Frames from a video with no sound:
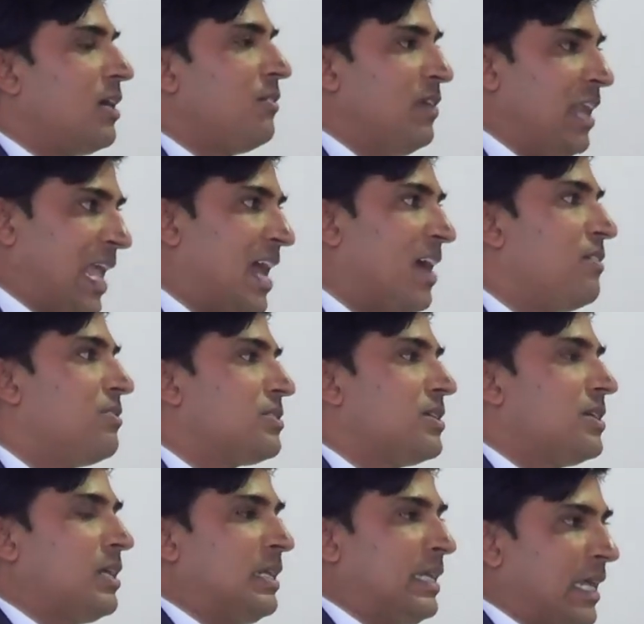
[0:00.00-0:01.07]
We'll
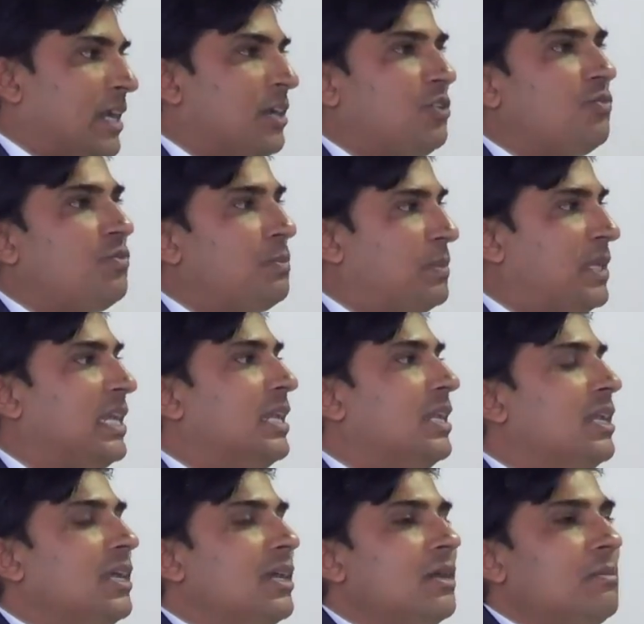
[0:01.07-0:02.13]
have 10 to
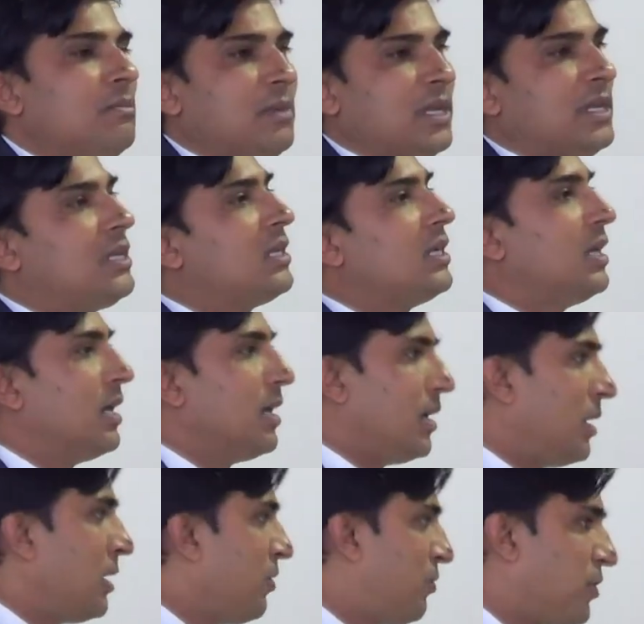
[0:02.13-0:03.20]
15 minute
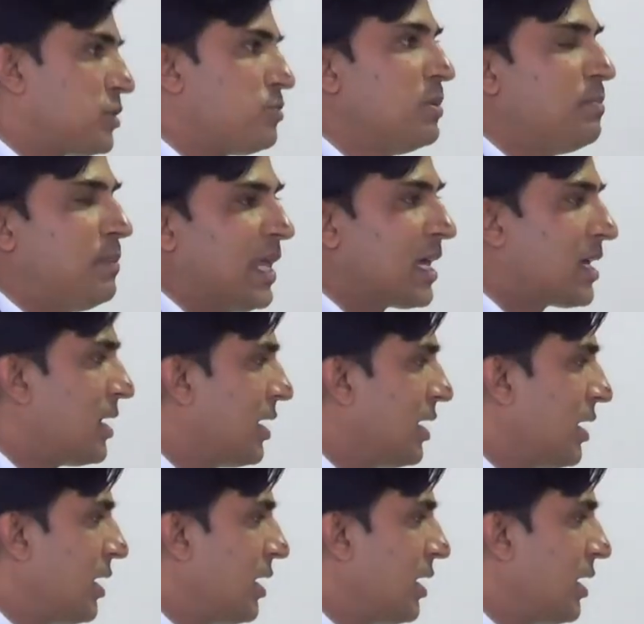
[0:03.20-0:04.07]
refreshment break.